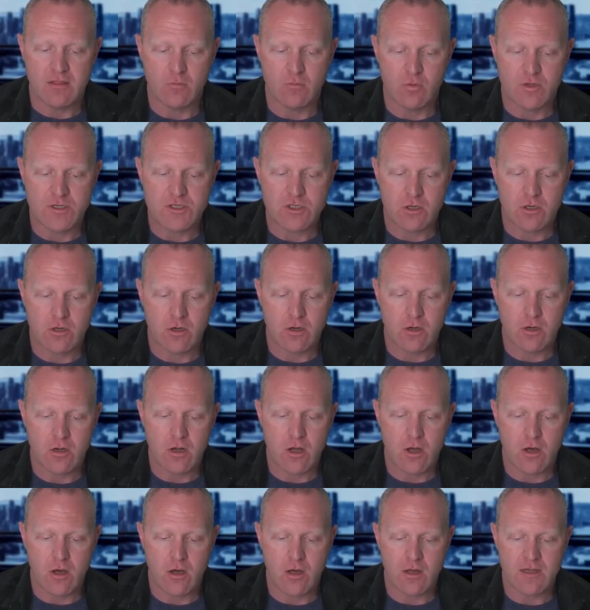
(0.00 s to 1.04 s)
the
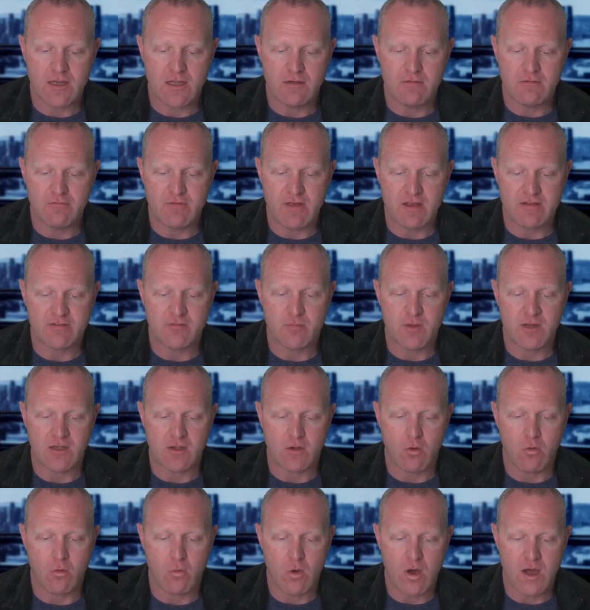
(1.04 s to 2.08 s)
return on
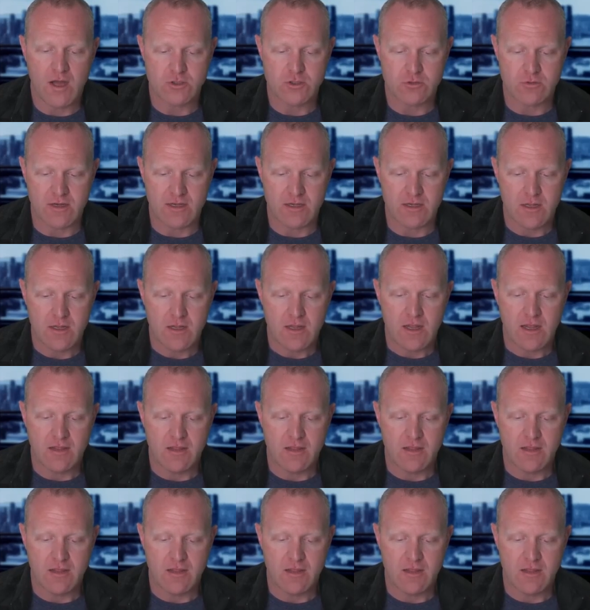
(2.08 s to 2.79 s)
investment quadrant.